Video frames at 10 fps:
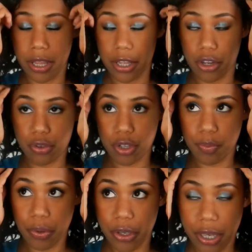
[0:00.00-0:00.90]
then you
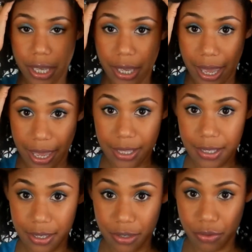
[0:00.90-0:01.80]
just put your
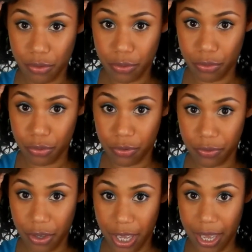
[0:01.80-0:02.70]
hands to the root
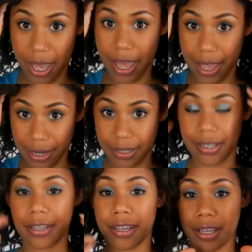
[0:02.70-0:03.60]
of your hair and